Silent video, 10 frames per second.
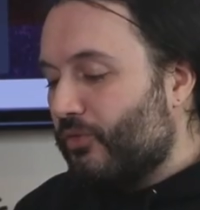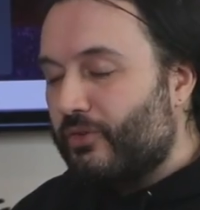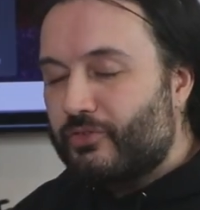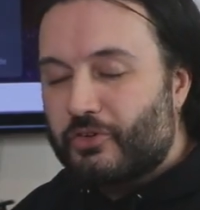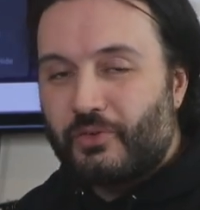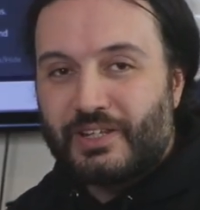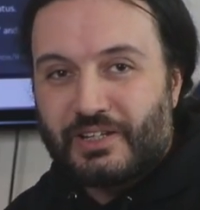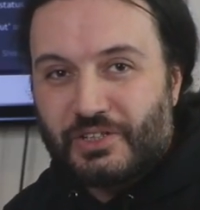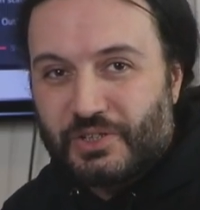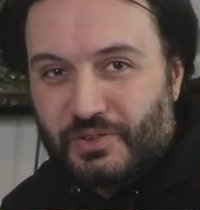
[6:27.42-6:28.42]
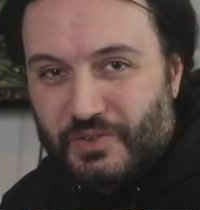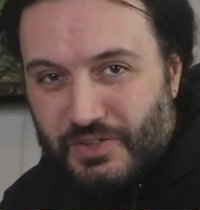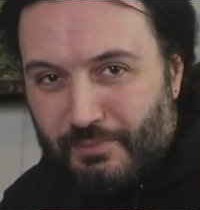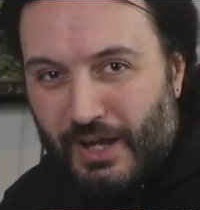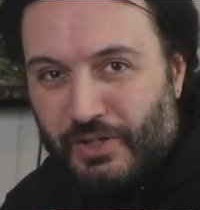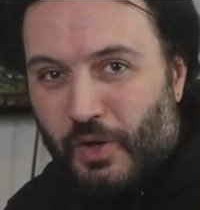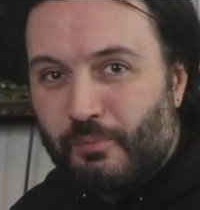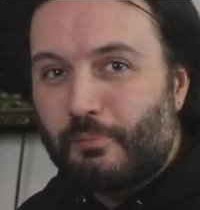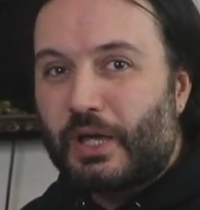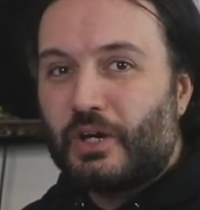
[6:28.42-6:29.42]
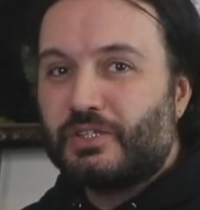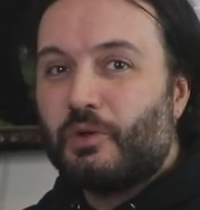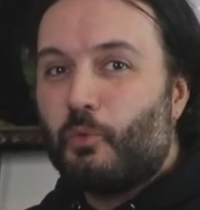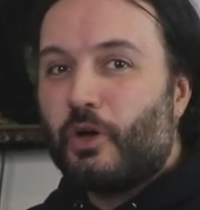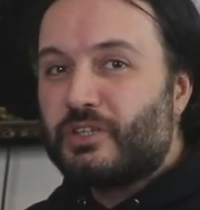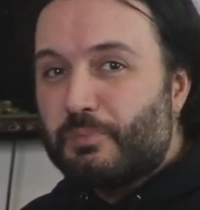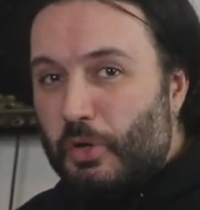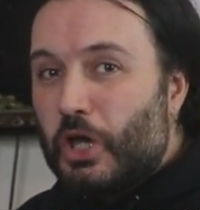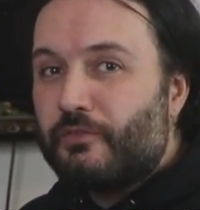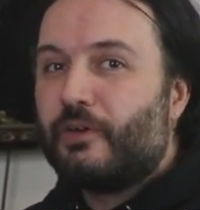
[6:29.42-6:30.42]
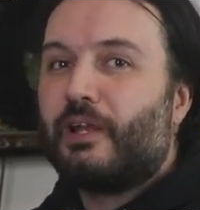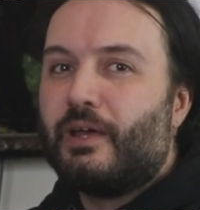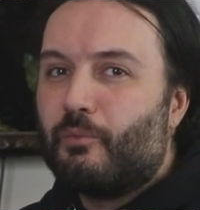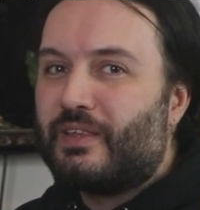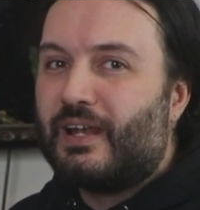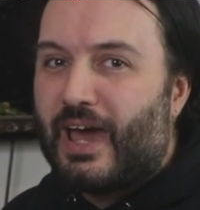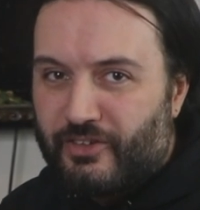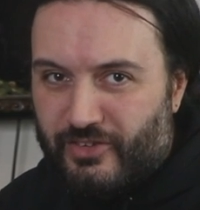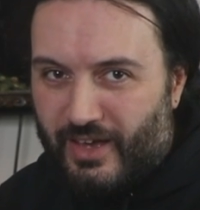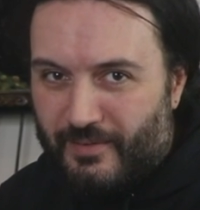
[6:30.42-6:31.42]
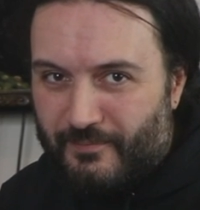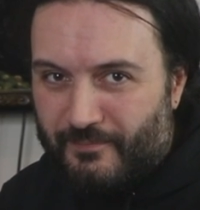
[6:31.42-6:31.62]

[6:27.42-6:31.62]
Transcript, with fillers: Also, it's a great addition to your smart home because it works perfectly with Alexa.